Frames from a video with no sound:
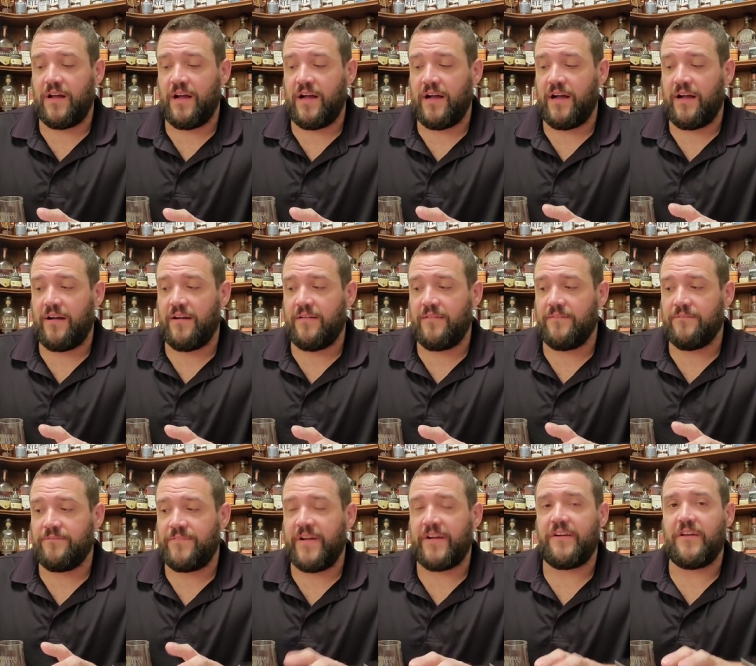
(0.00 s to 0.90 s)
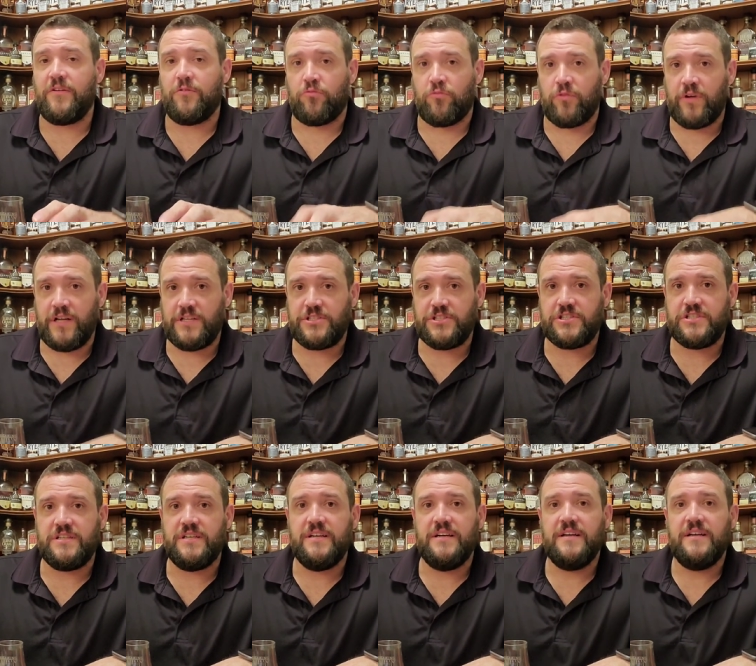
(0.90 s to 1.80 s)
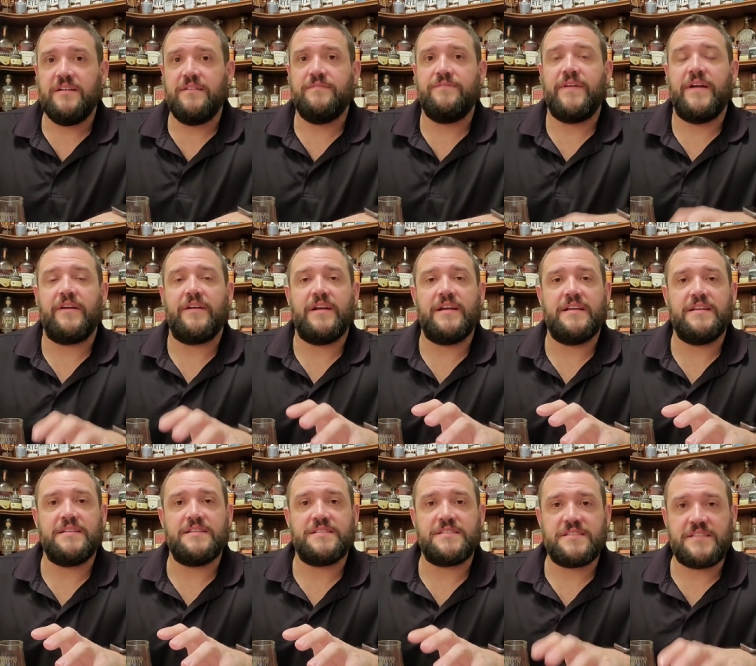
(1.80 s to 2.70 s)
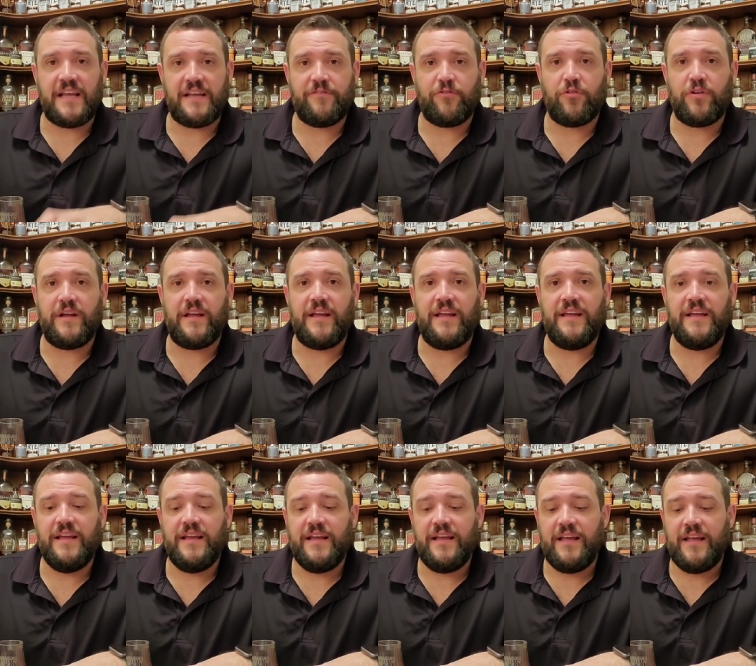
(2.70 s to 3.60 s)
uh, very rich, very savory,